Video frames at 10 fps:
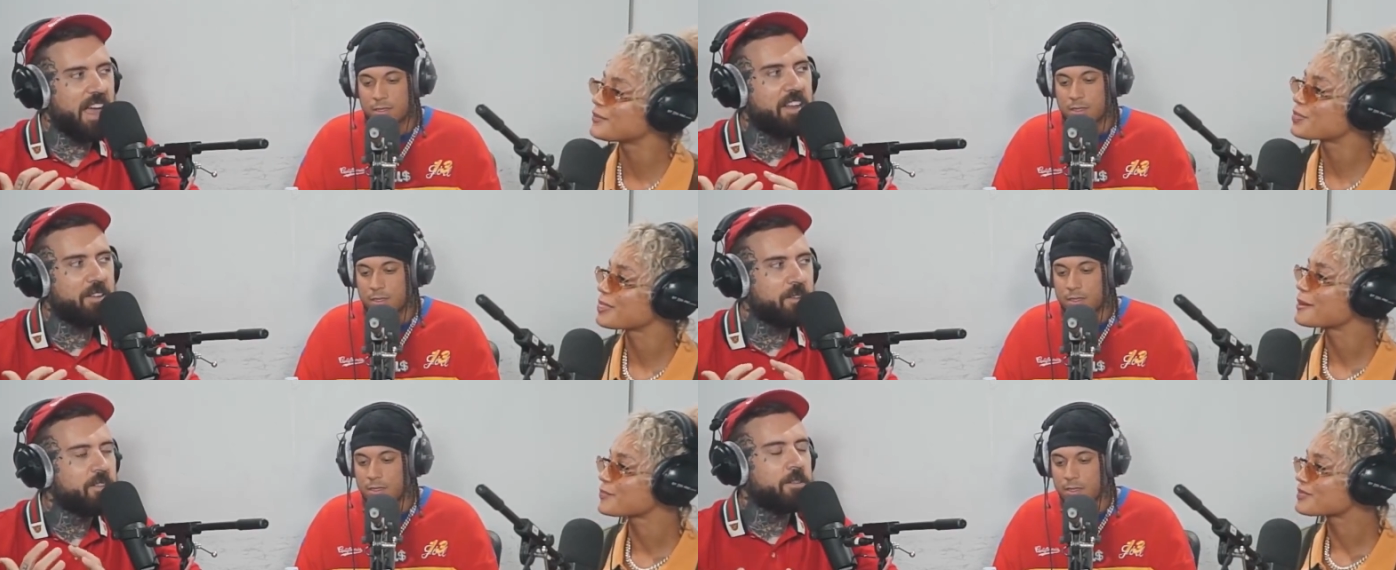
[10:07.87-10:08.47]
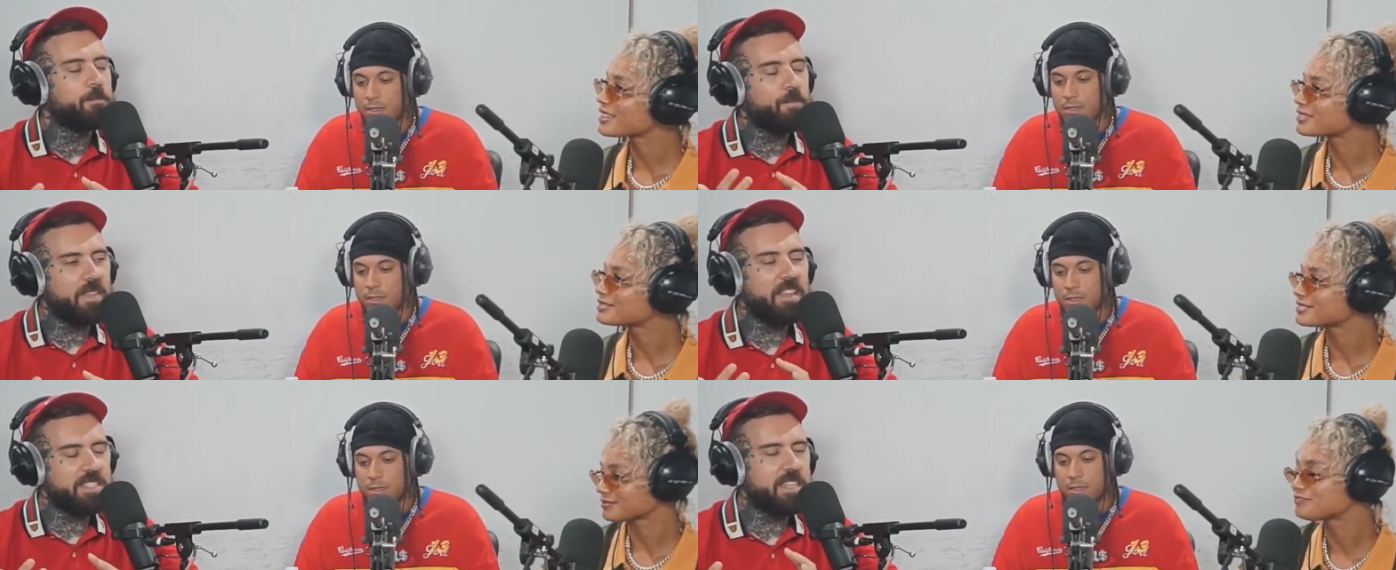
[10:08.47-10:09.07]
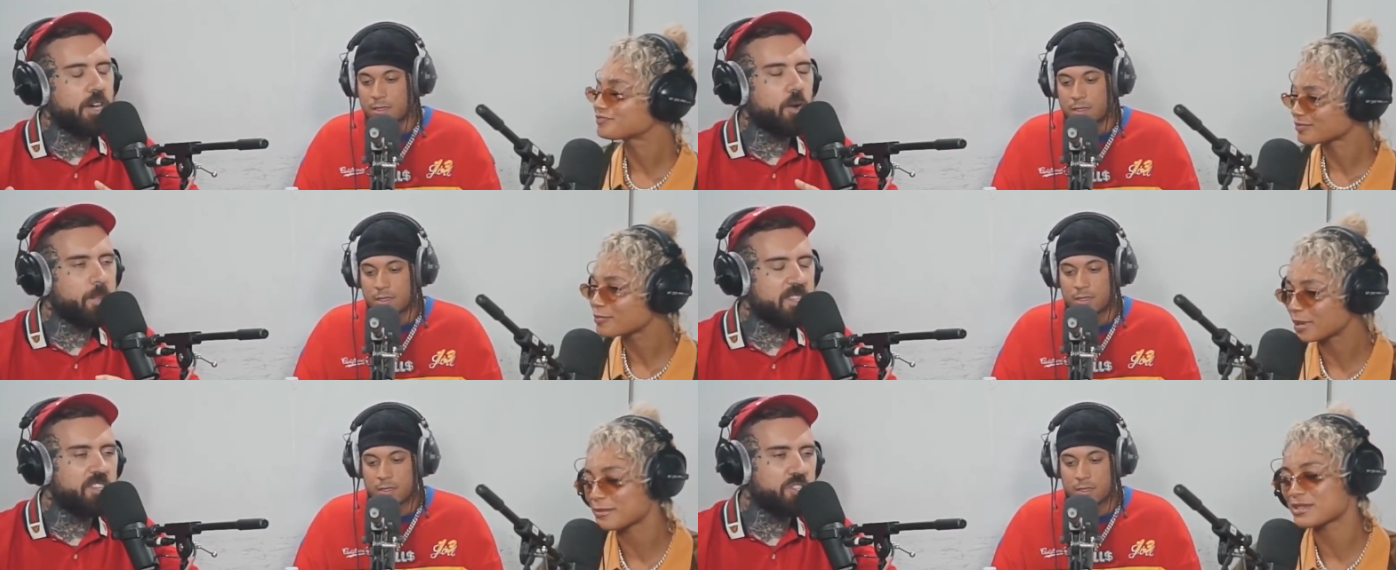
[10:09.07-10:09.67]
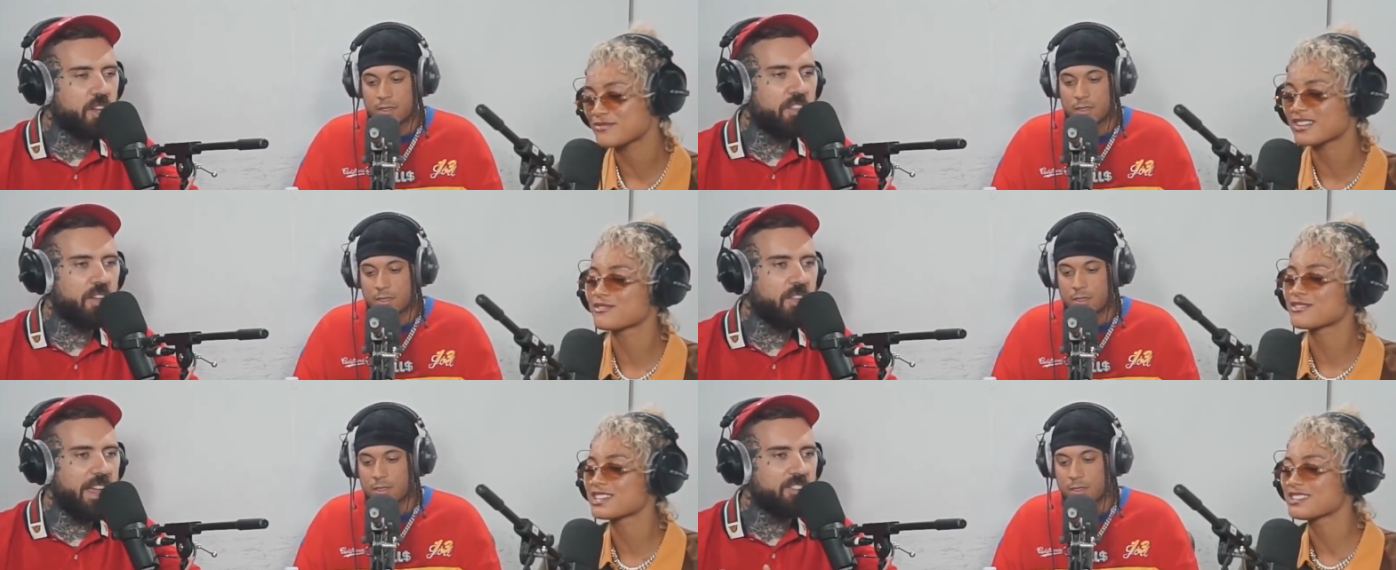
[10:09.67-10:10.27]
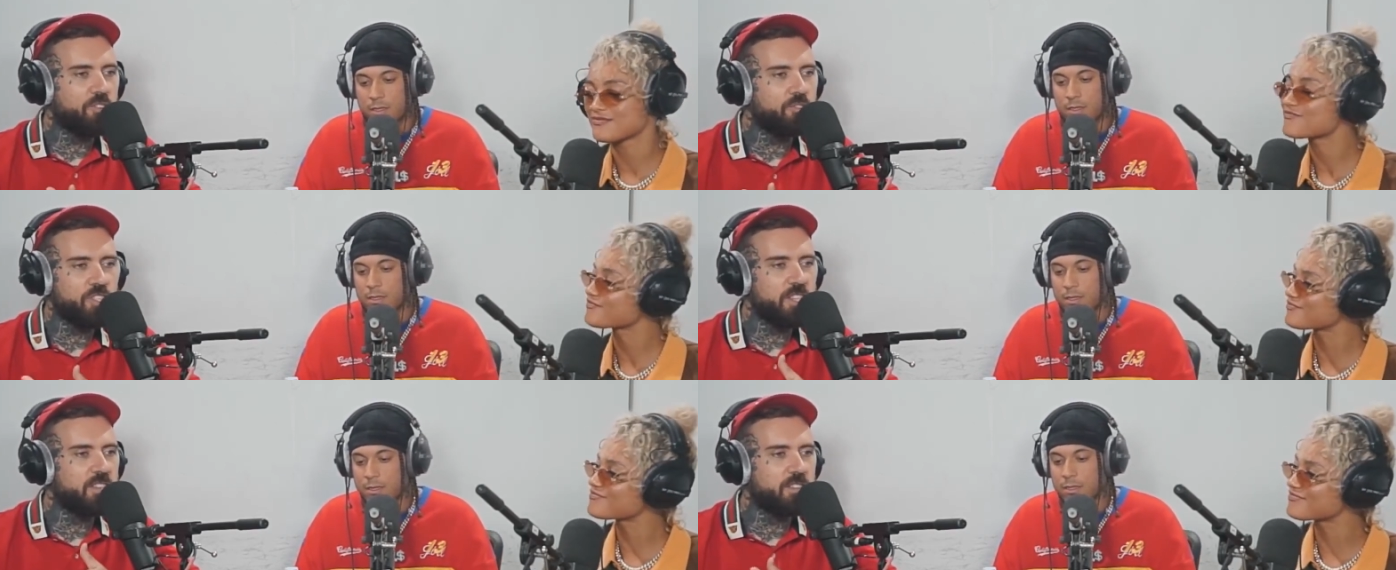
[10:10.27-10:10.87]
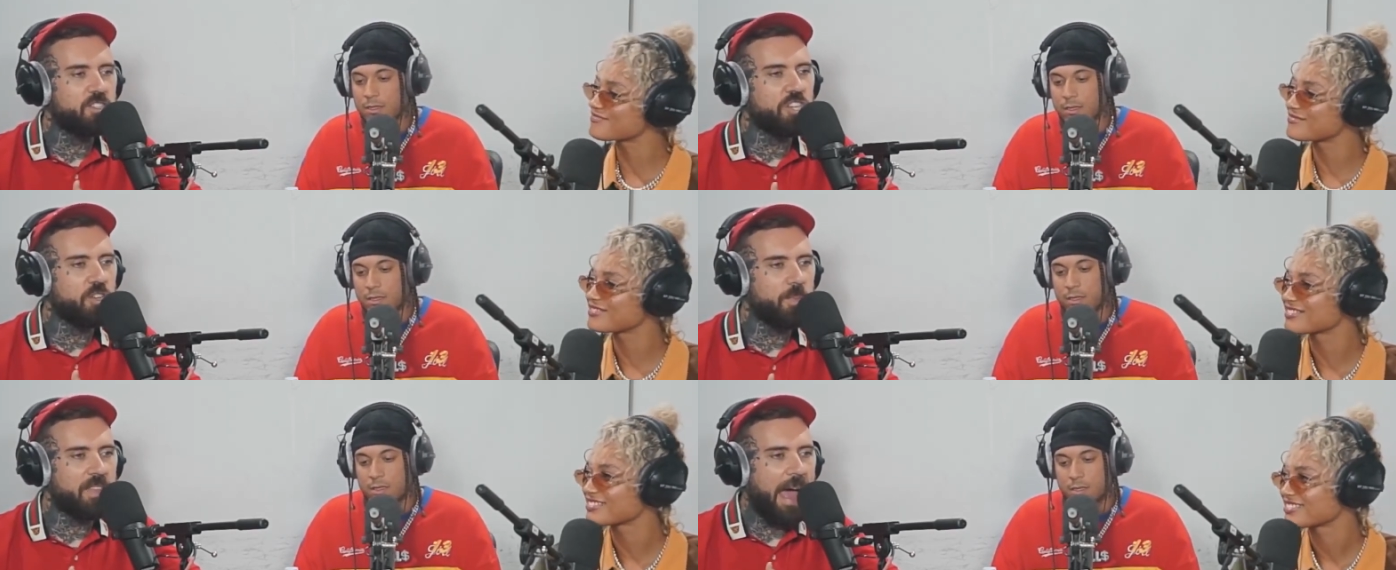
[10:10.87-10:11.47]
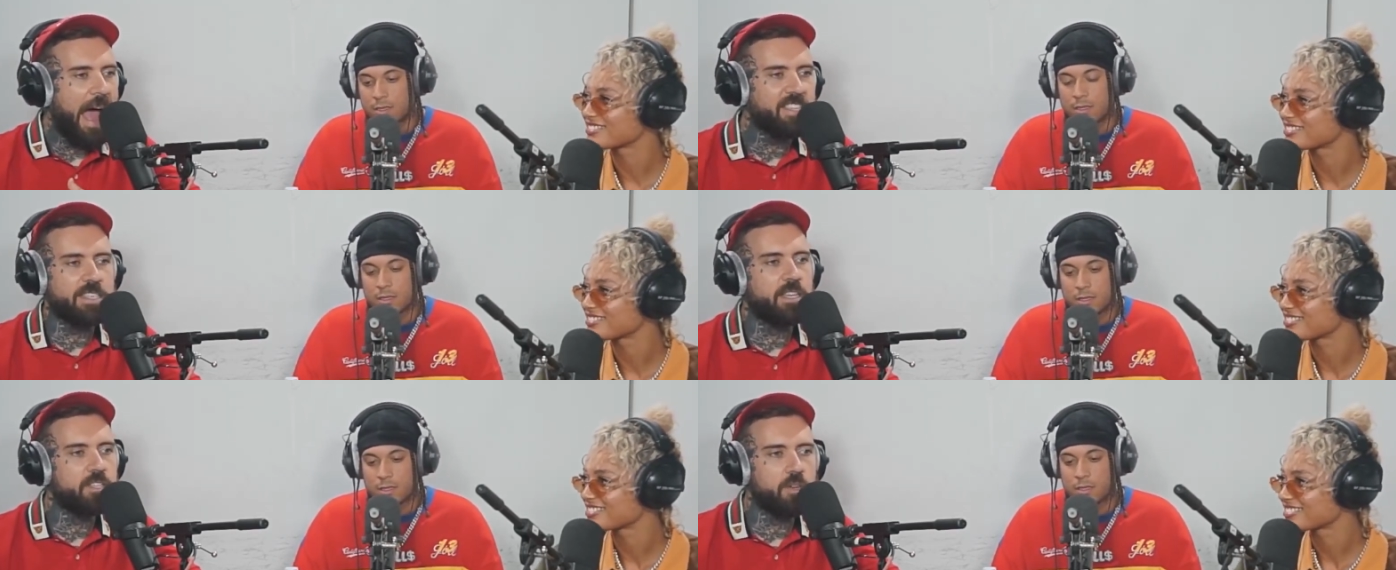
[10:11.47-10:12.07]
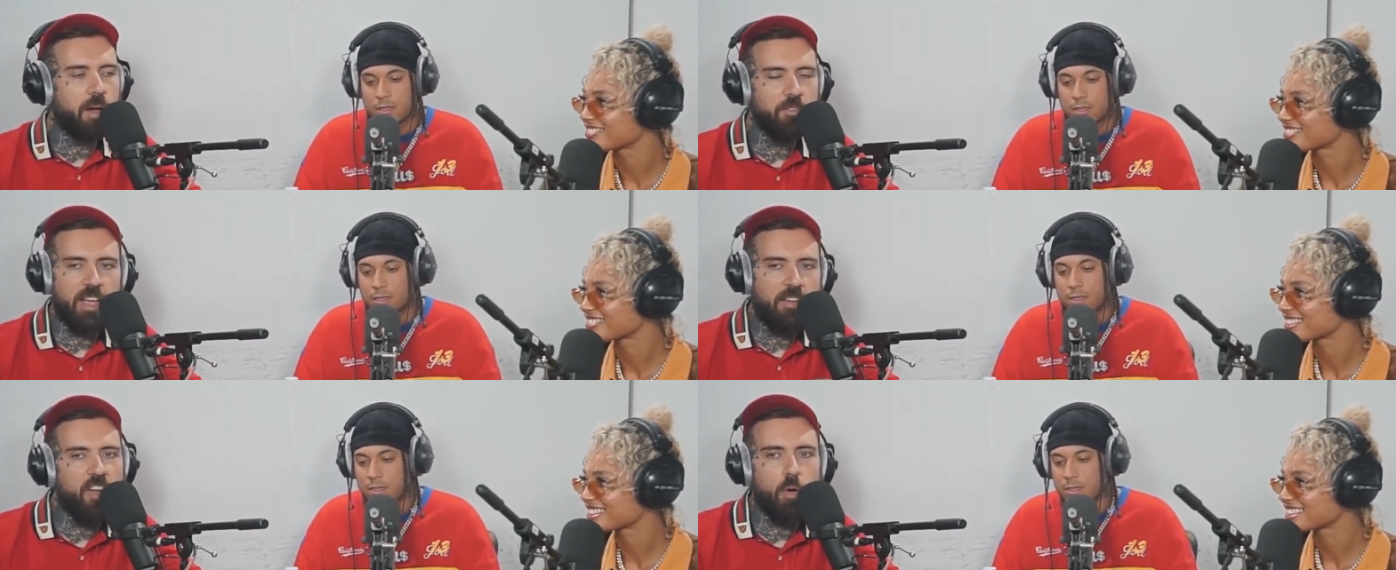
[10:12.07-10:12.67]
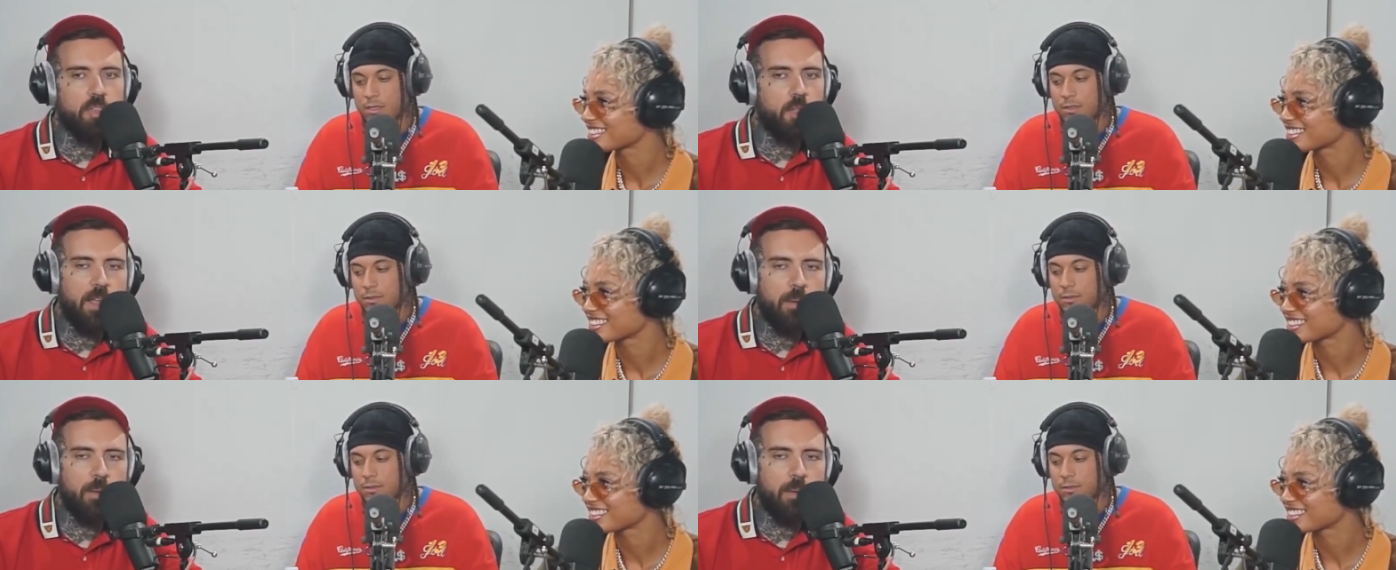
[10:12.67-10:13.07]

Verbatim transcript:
Speaker 1: could kind of they see her potential Baby and they're like, dude, she mm-hmm. she could be that. I see it too. I'm like, if I were at the